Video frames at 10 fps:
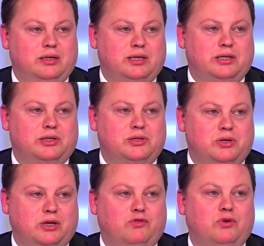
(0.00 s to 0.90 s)
such a
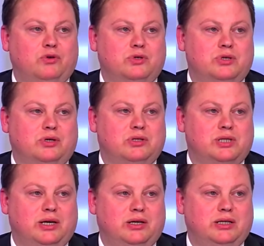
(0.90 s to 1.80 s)
strict focus on
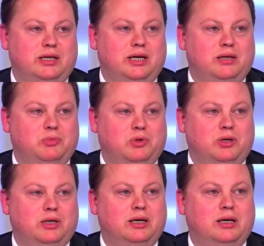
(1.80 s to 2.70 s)
austerity anymore.
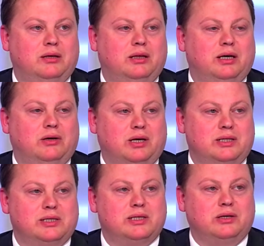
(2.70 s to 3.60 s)
Uh, the
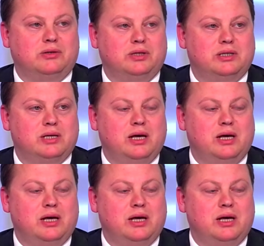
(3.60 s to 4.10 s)
crisis countries